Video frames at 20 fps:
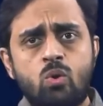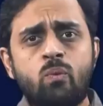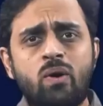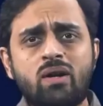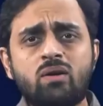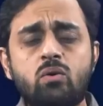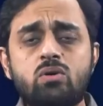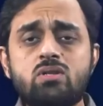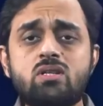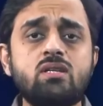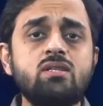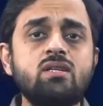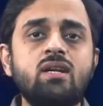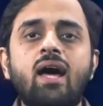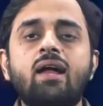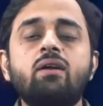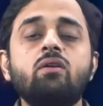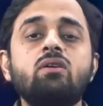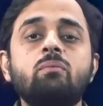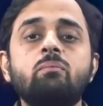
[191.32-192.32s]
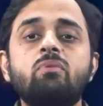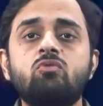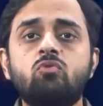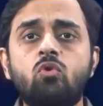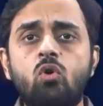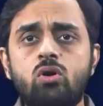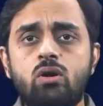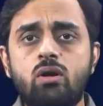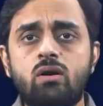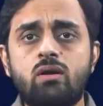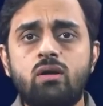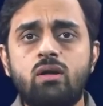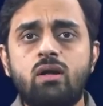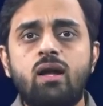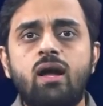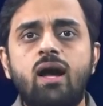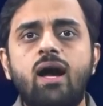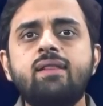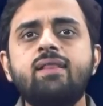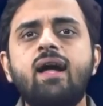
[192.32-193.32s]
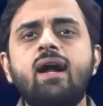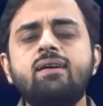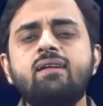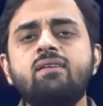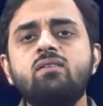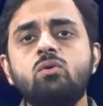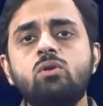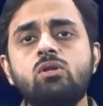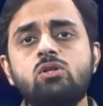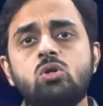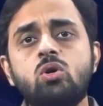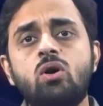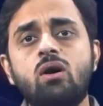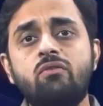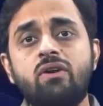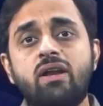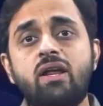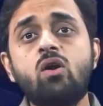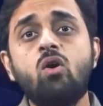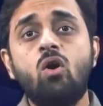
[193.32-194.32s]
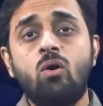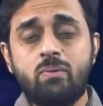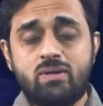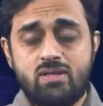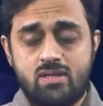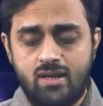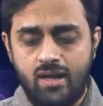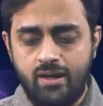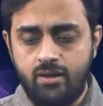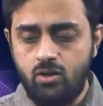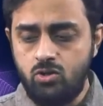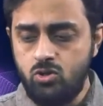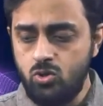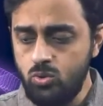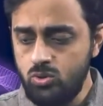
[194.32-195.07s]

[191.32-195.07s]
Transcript: one could say scenario number four. And that is also a very common scenario.